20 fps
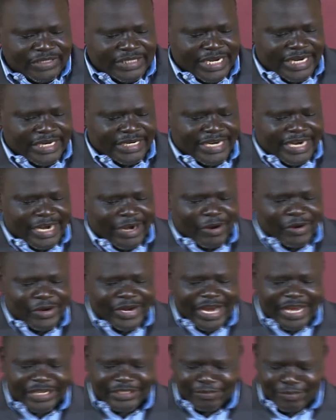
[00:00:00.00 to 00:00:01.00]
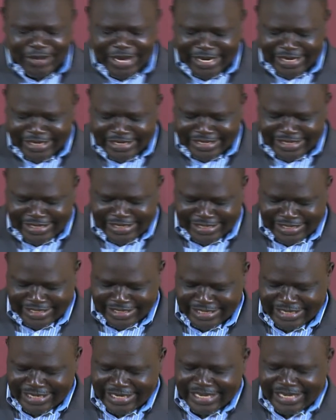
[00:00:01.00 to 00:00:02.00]
day the Lord has made,
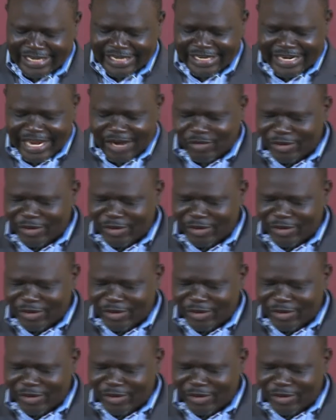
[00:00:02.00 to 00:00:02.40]
that